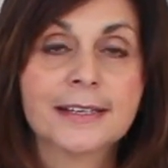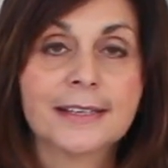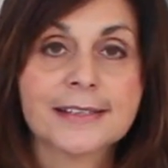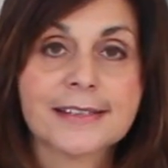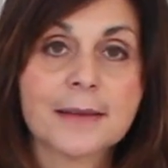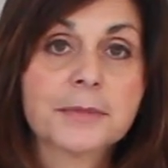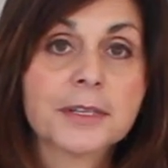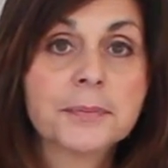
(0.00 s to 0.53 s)
is
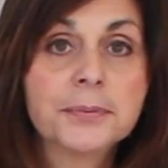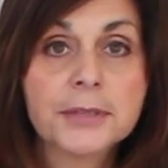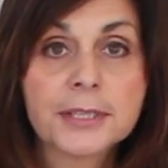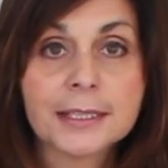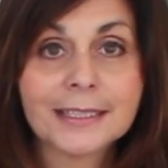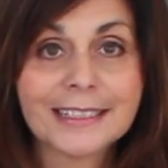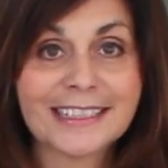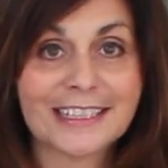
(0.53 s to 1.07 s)
I'm going to put a
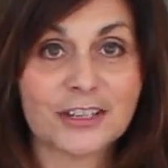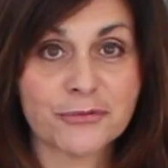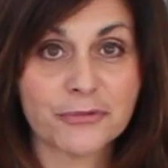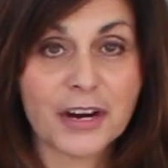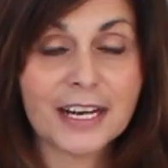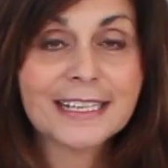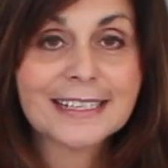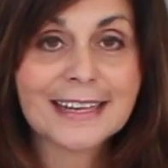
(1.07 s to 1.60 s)
link
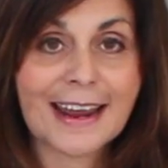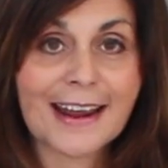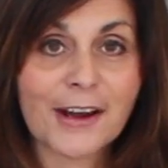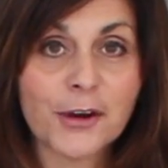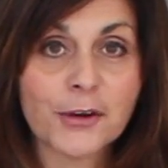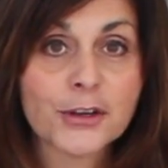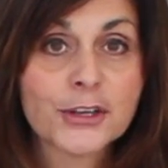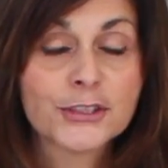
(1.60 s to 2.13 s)
right
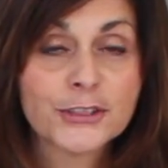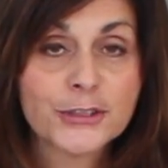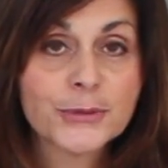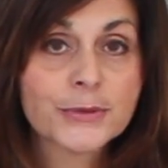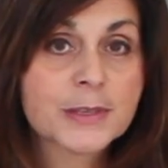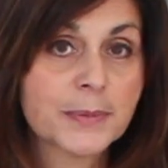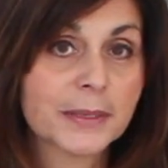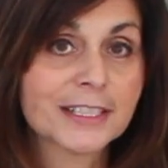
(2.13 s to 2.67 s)
now to
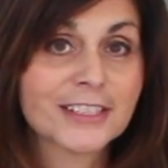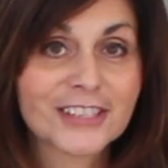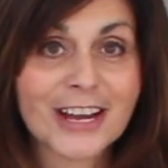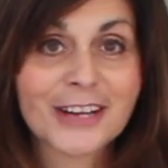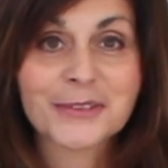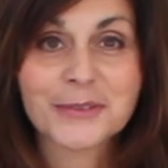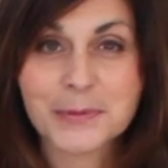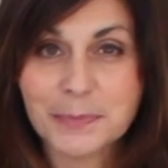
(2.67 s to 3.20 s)
Spinach
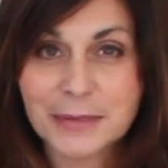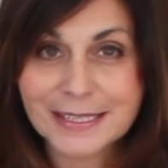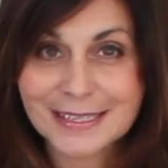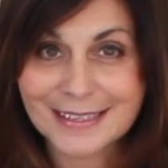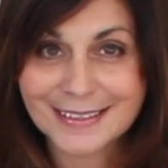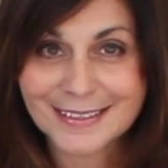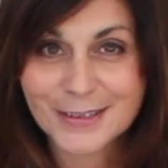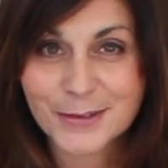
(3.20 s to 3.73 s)
Tiger's biscuits.